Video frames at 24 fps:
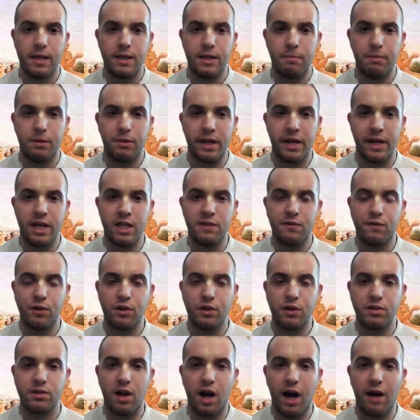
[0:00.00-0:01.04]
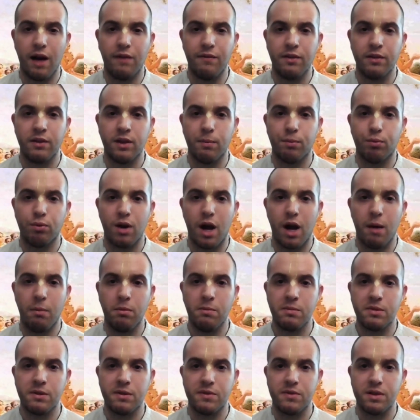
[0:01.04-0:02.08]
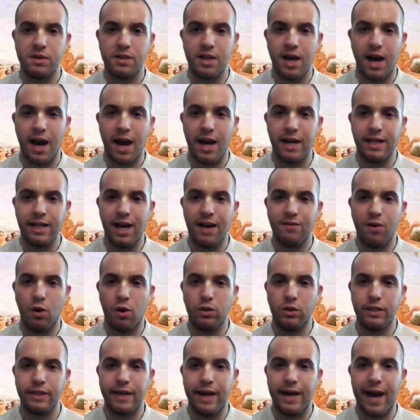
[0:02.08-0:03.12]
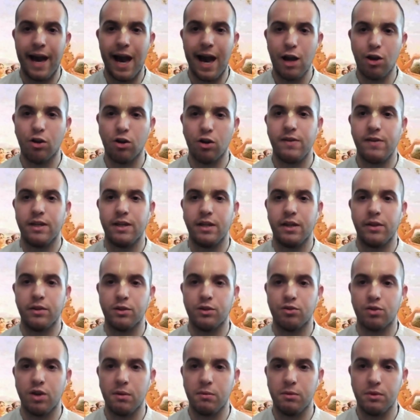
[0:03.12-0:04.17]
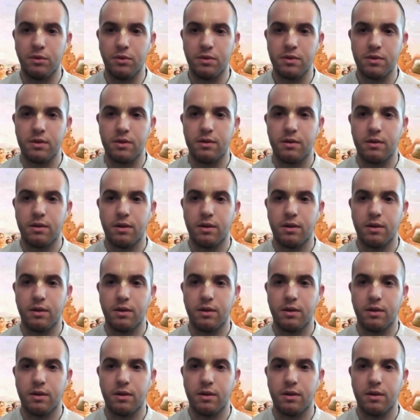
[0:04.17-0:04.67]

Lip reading: The plans for solving the problems of society have only aggravated the troubles.